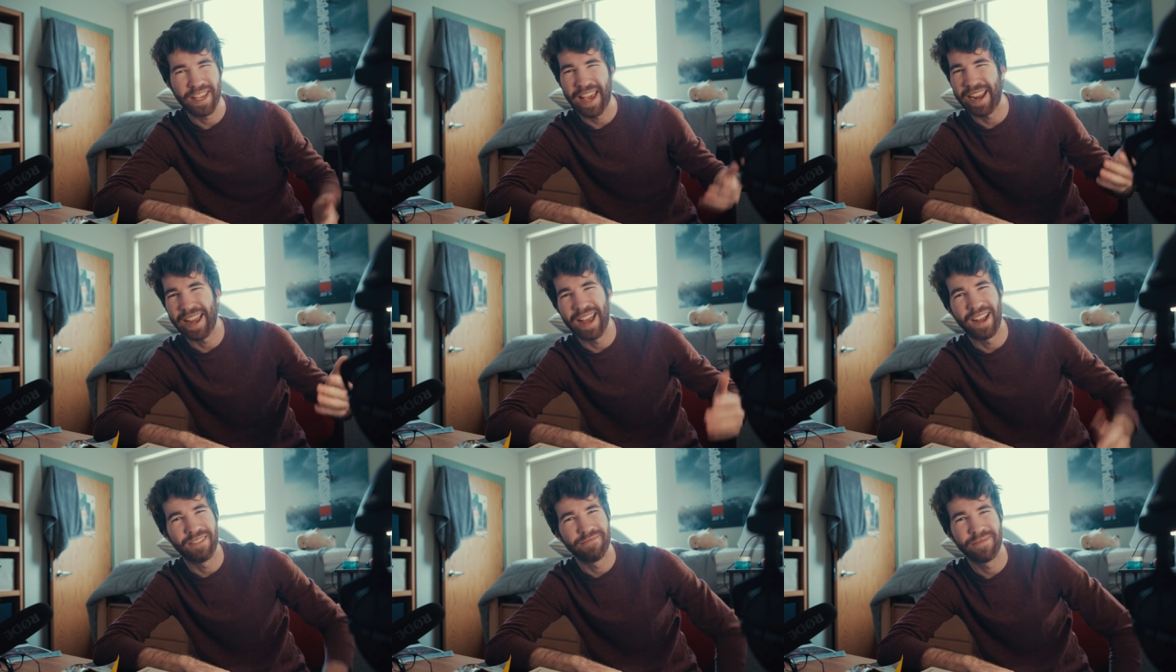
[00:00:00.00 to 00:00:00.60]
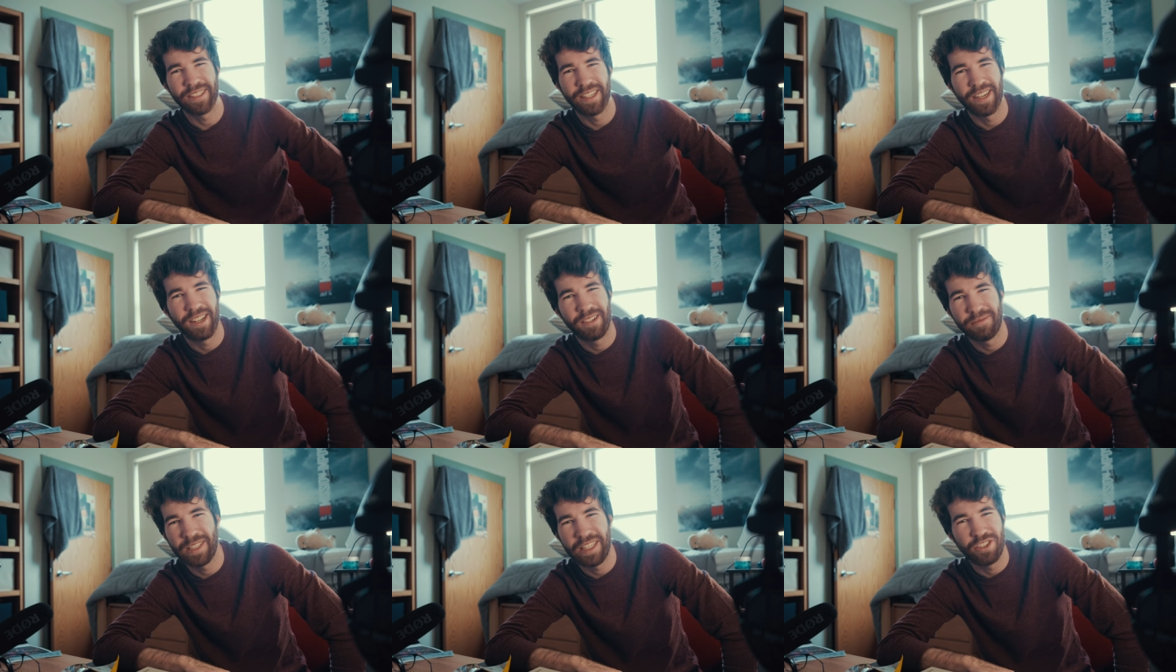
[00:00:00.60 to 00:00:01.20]
hang out, you
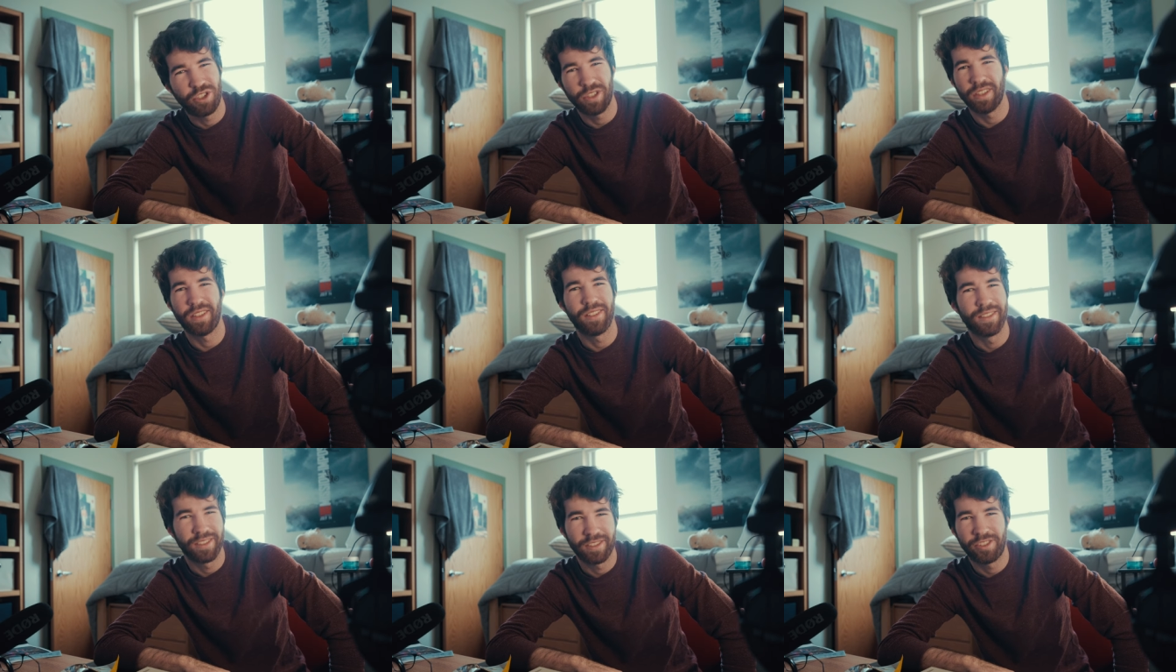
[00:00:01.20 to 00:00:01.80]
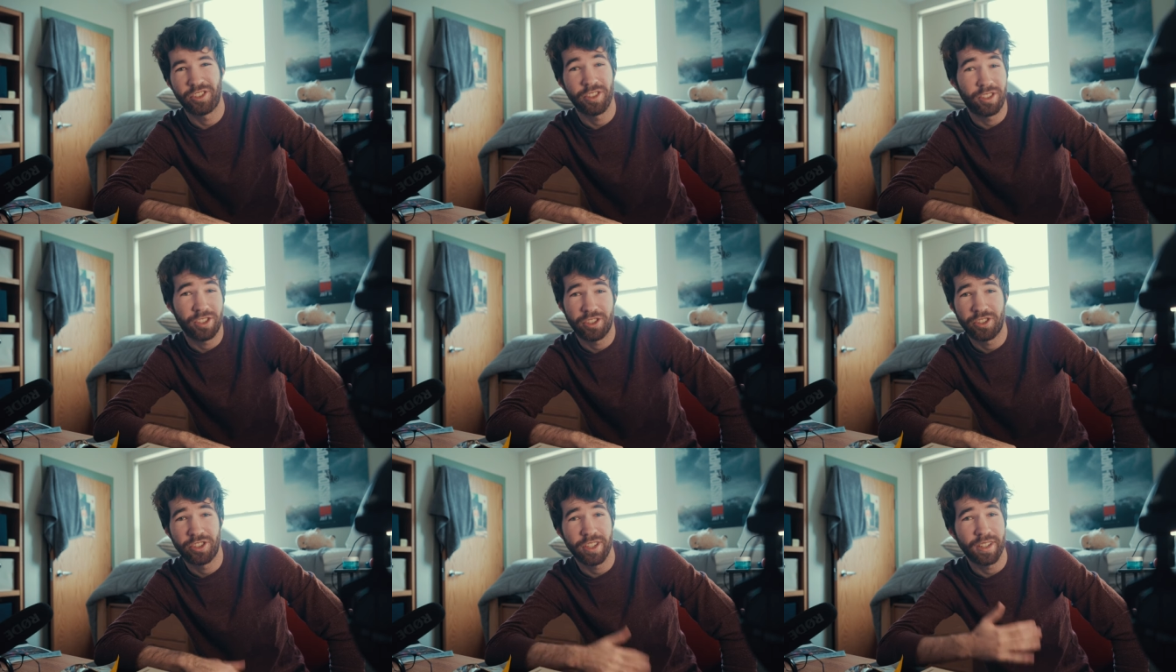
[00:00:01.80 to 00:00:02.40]
know, and chill,
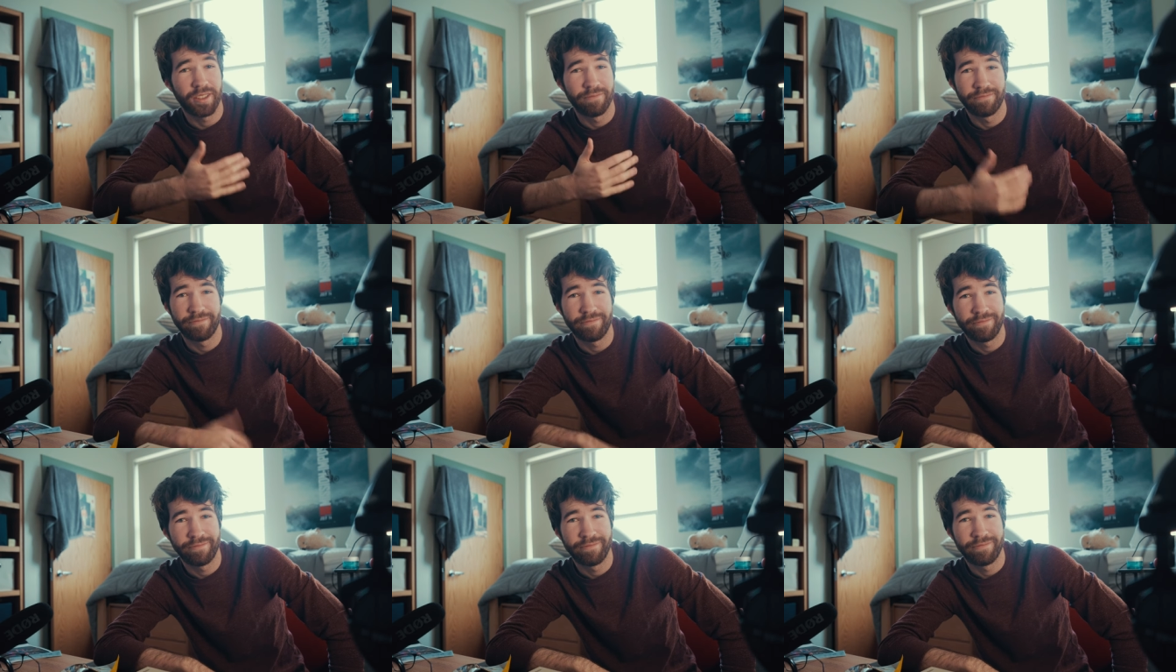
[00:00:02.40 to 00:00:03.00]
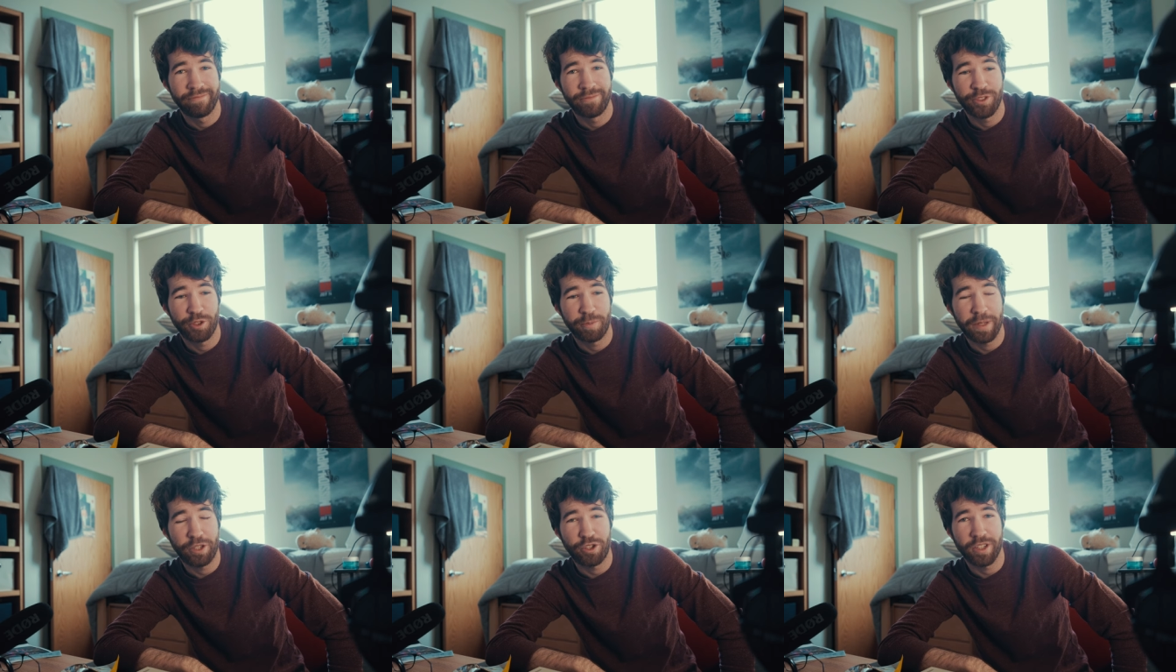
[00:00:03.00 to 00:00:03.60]
just
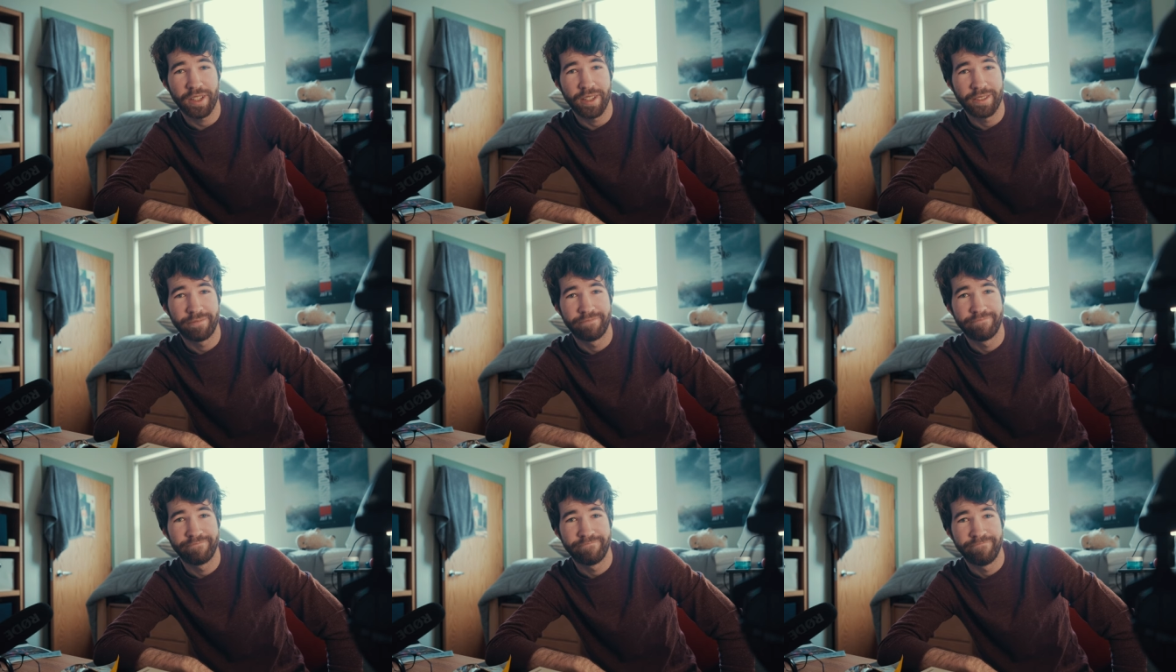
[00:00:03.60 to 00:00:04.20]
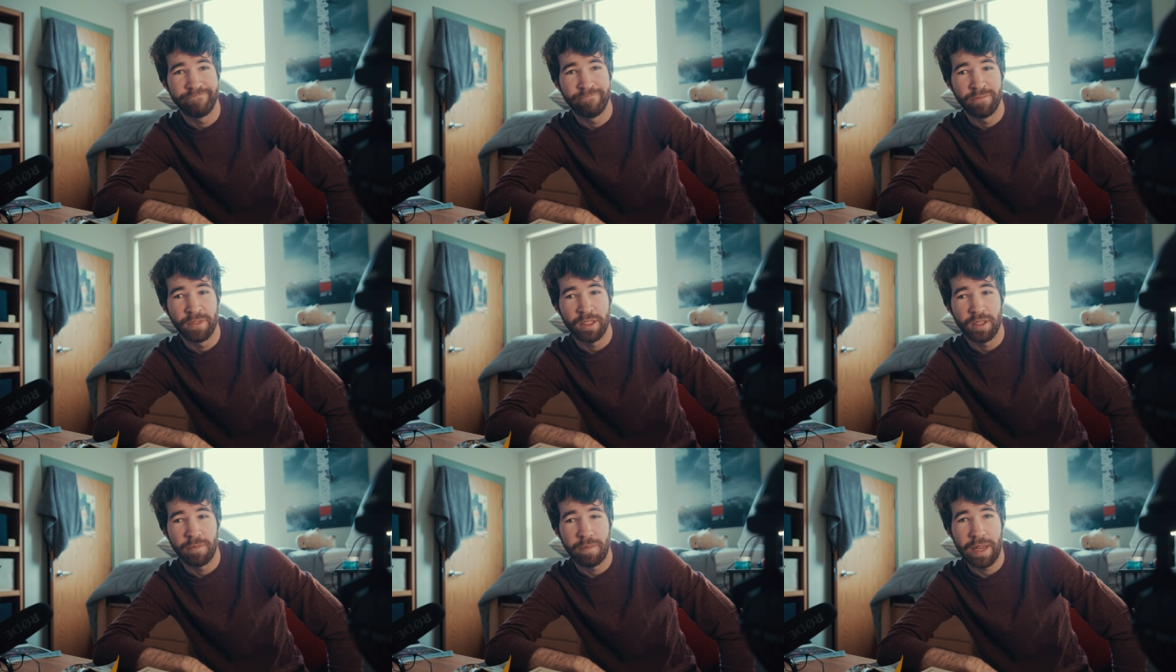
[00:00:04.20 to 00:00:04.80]
be chilling,
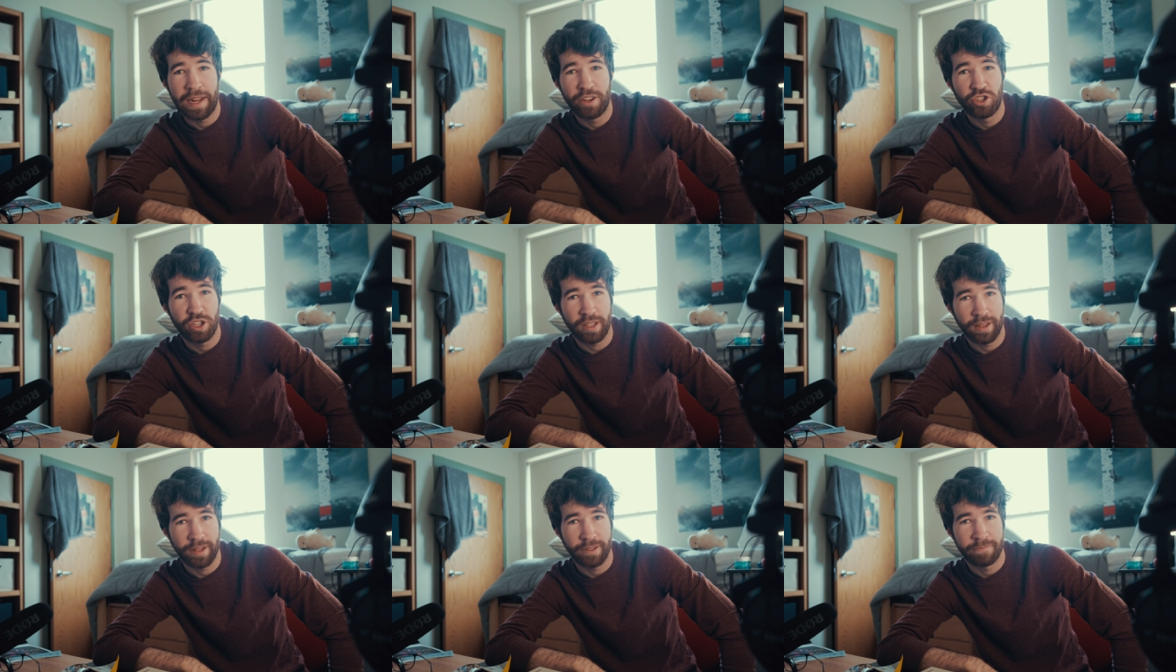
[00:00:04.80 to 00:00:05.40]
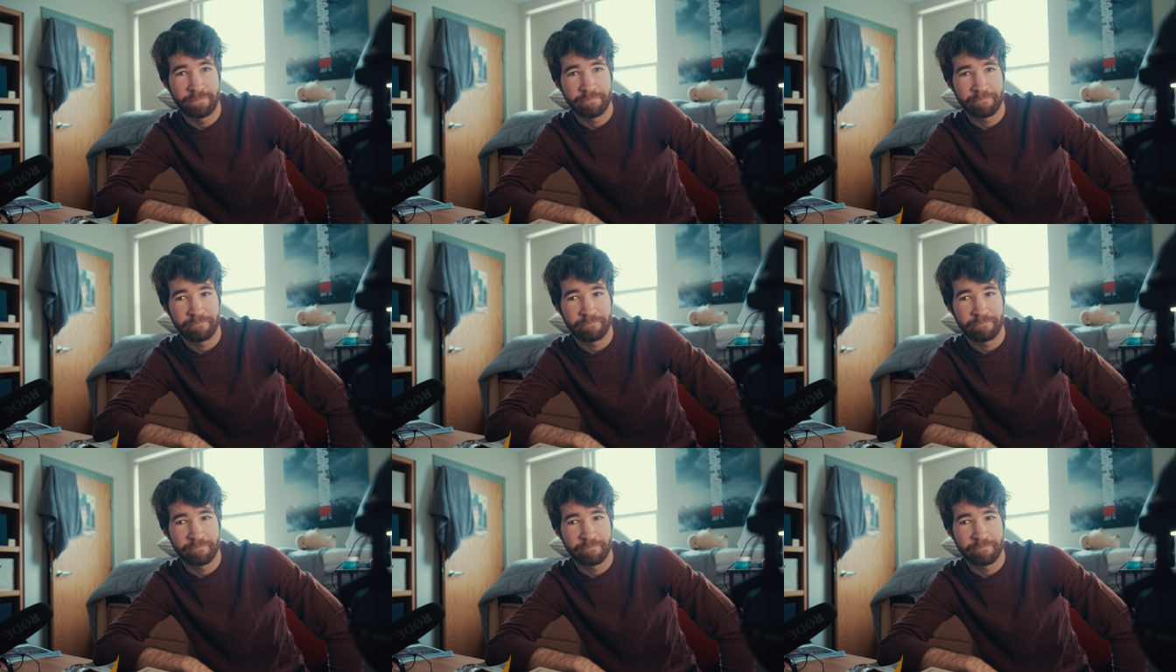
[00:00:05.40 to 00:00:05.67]
big chilling.